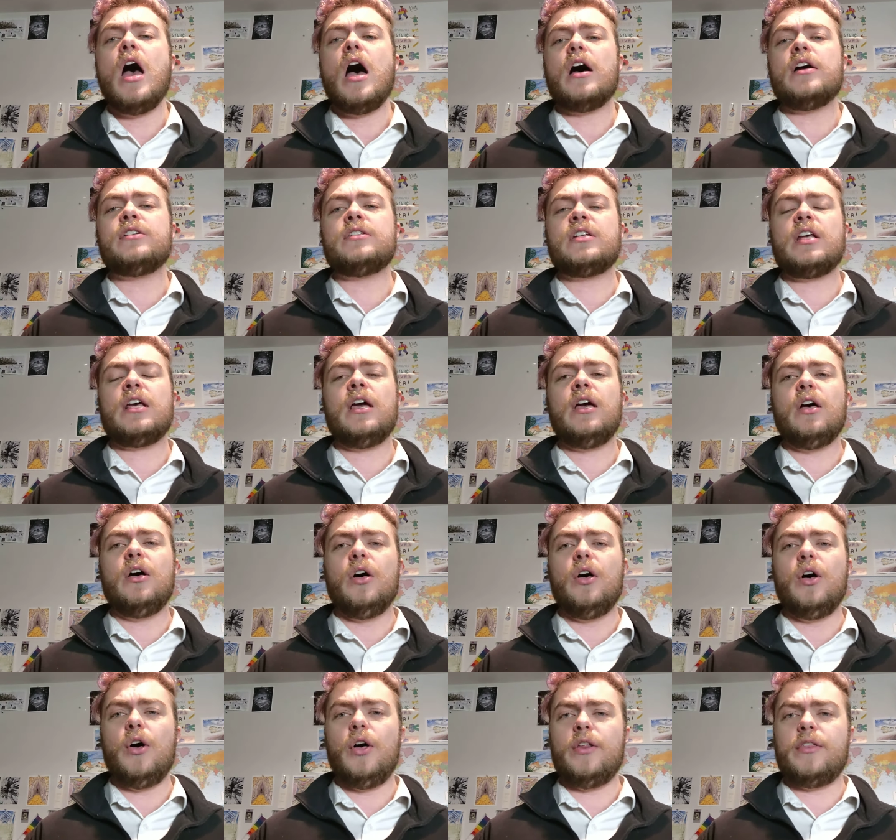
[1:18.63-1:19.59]

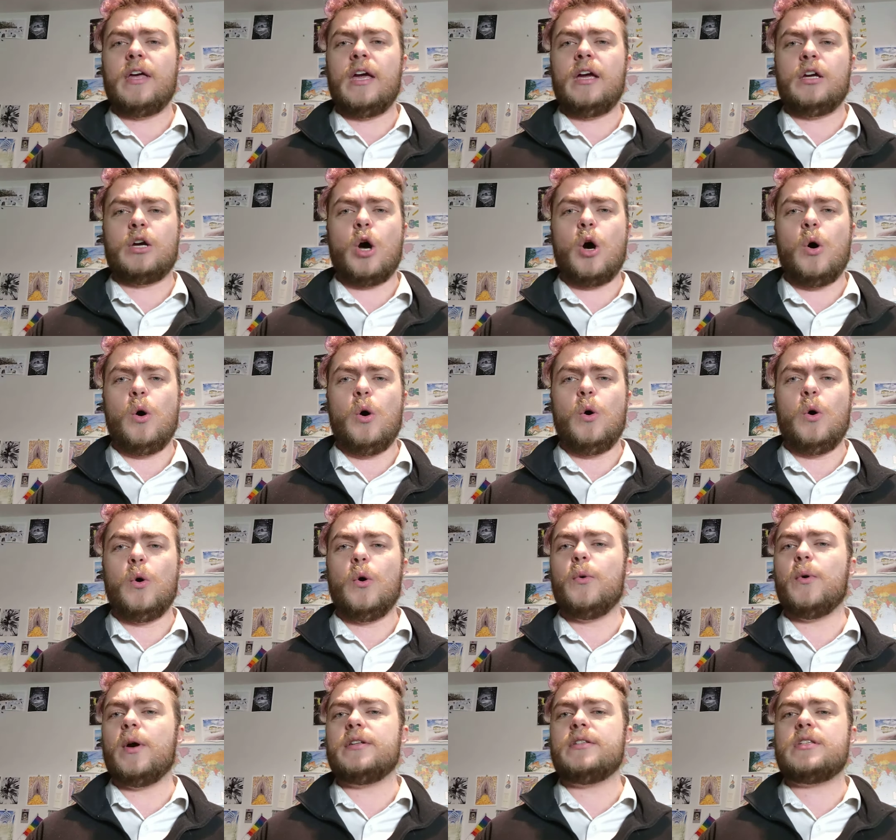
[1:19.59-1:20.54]
until they
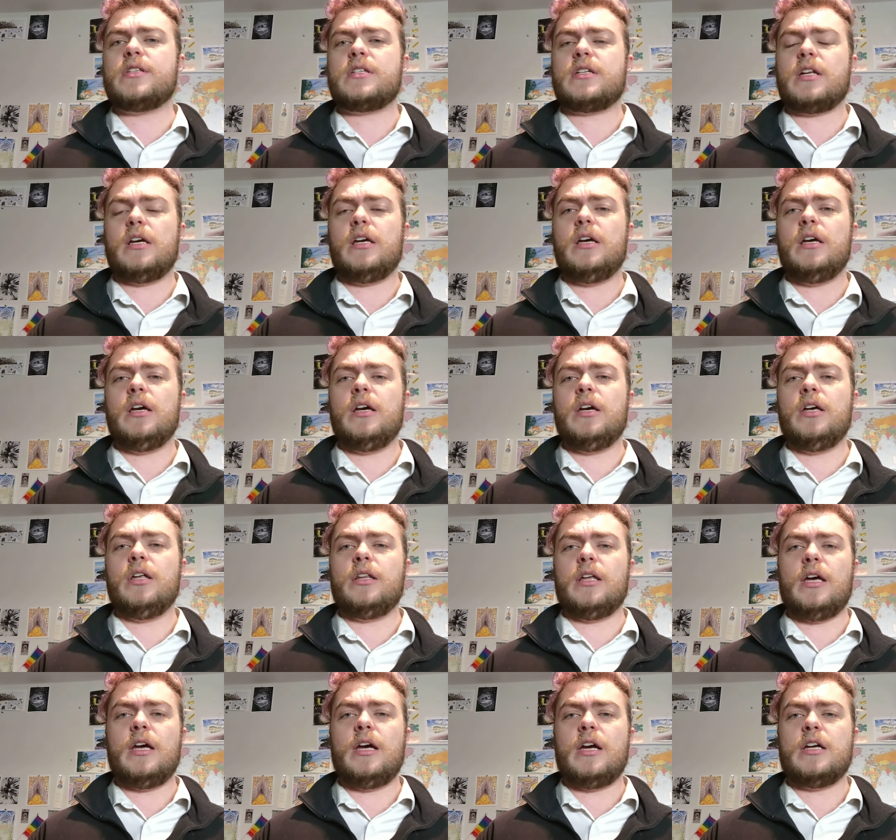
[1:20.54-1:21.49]
go and
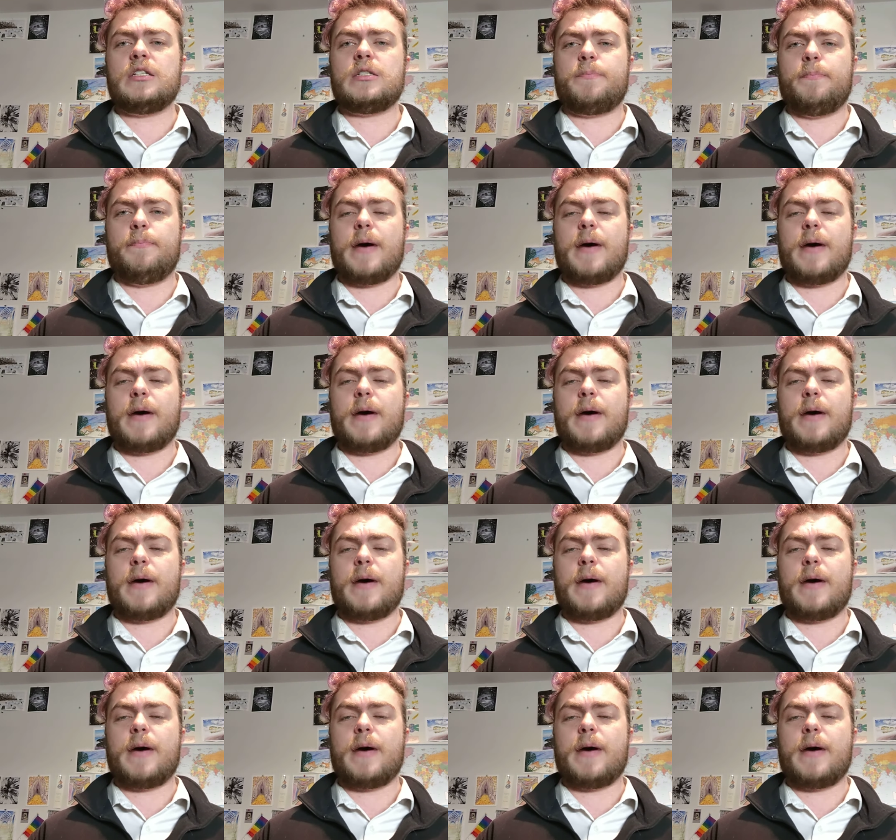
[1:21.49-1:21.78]
steal it